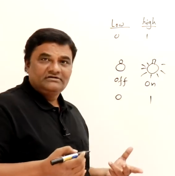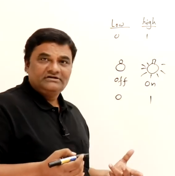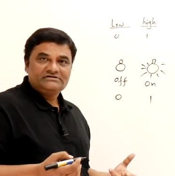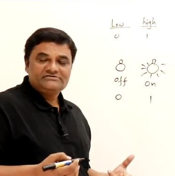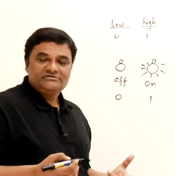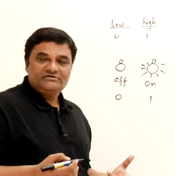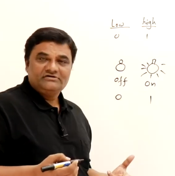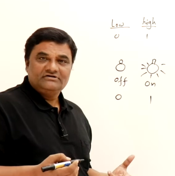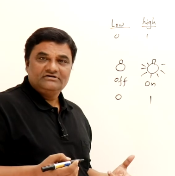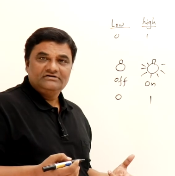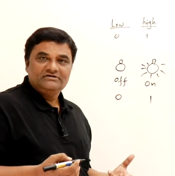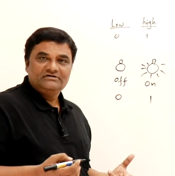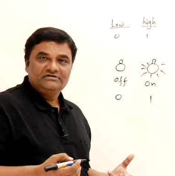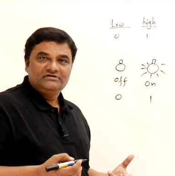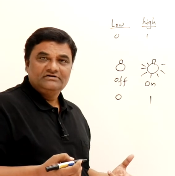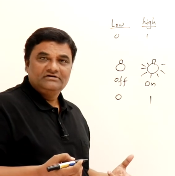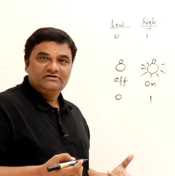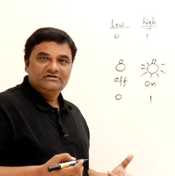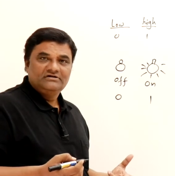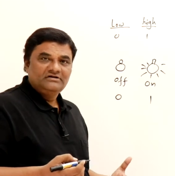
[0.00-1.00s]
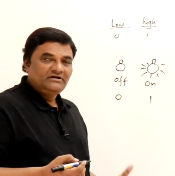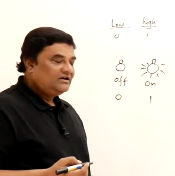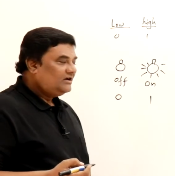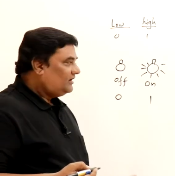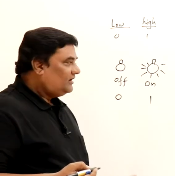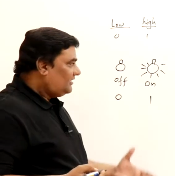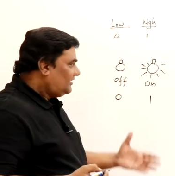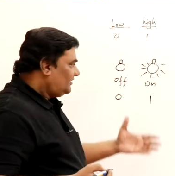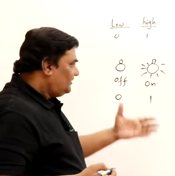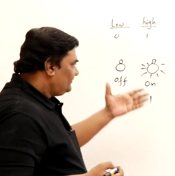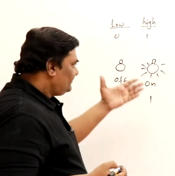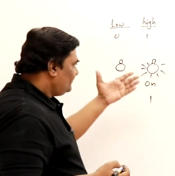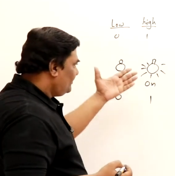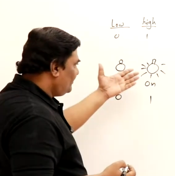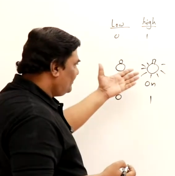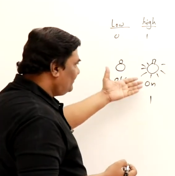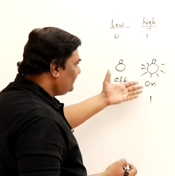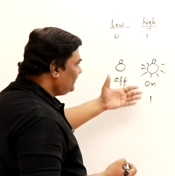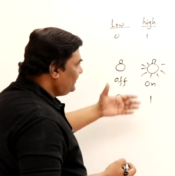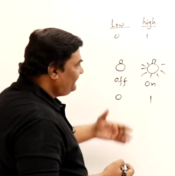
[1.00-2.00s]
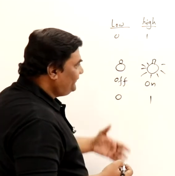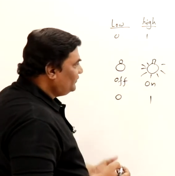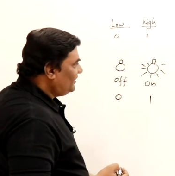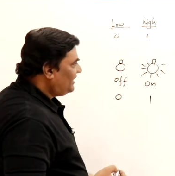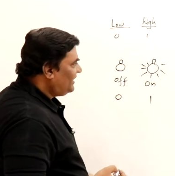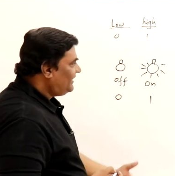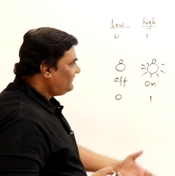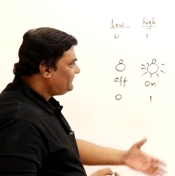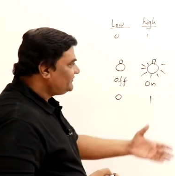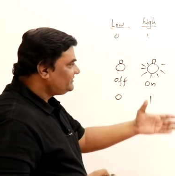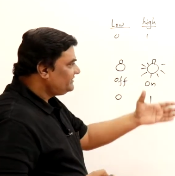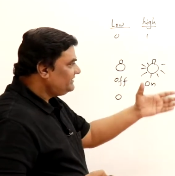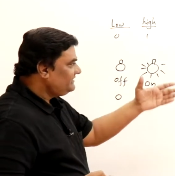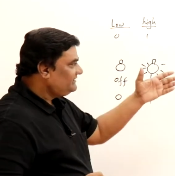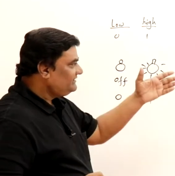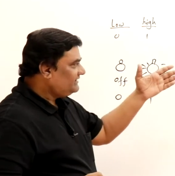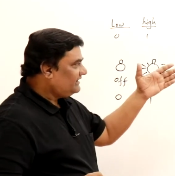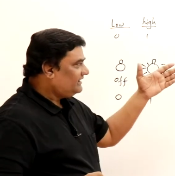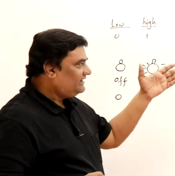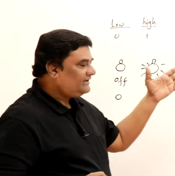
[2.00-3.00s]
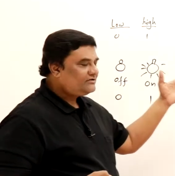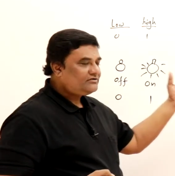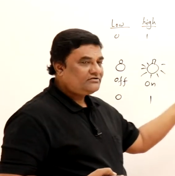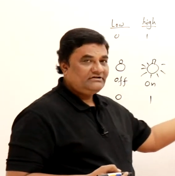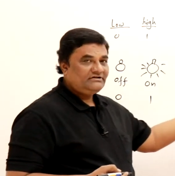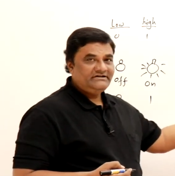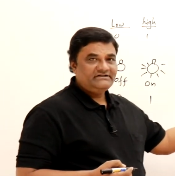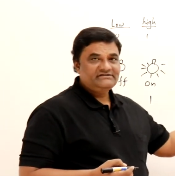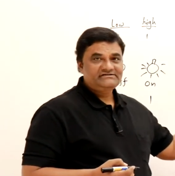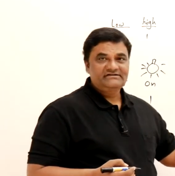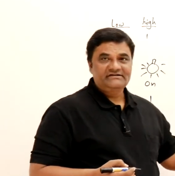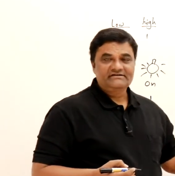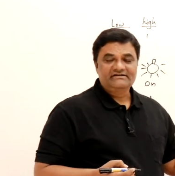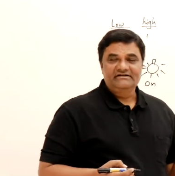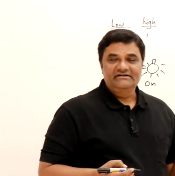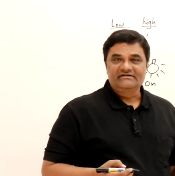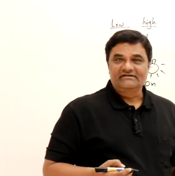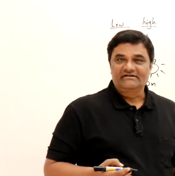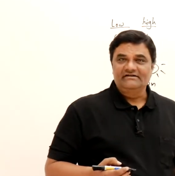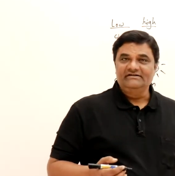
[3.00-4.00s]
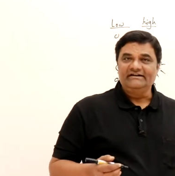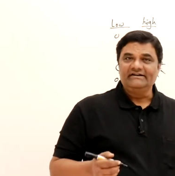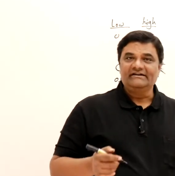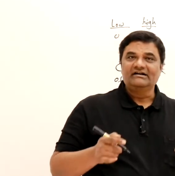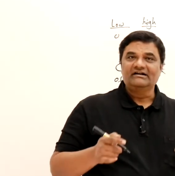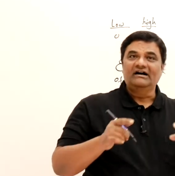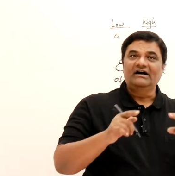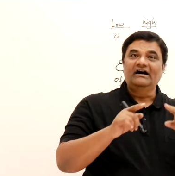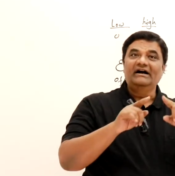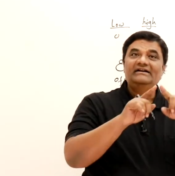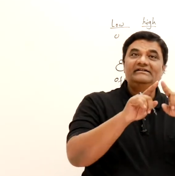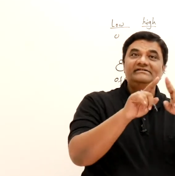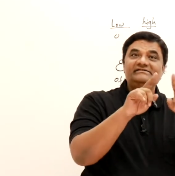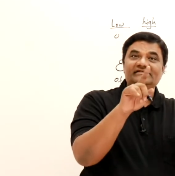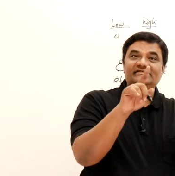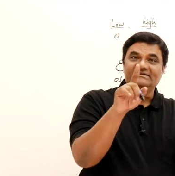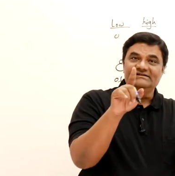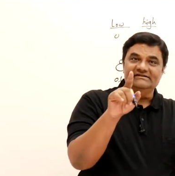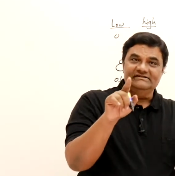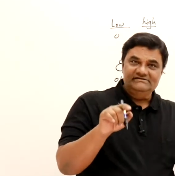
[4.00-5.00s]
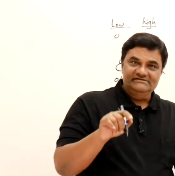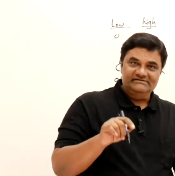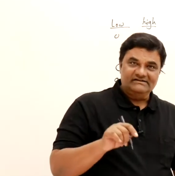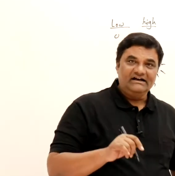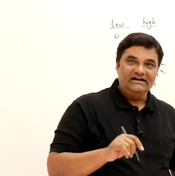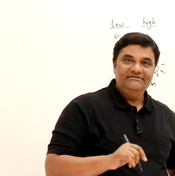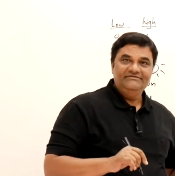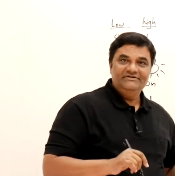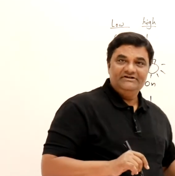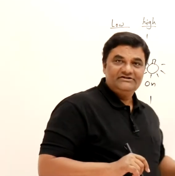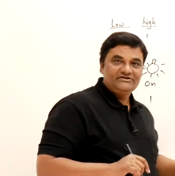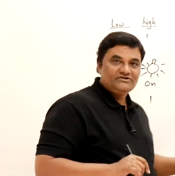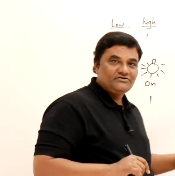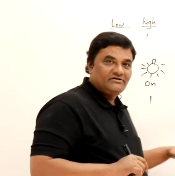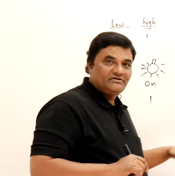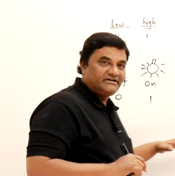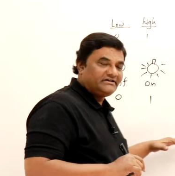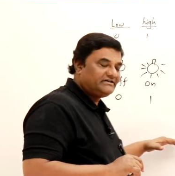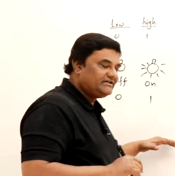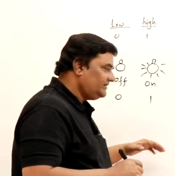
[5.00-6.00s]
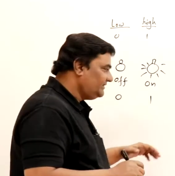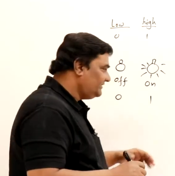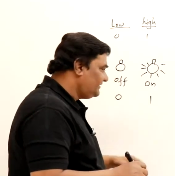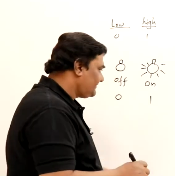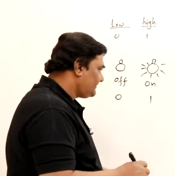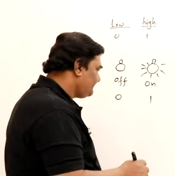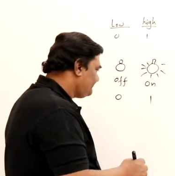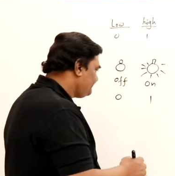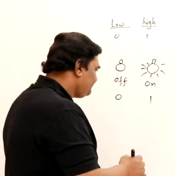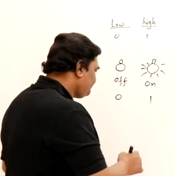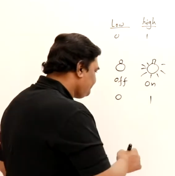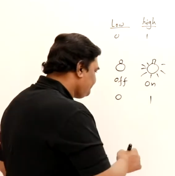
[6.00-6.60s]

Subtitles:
That's all. Now, if you have seen electronic circuitry like ICs, I will draw it here.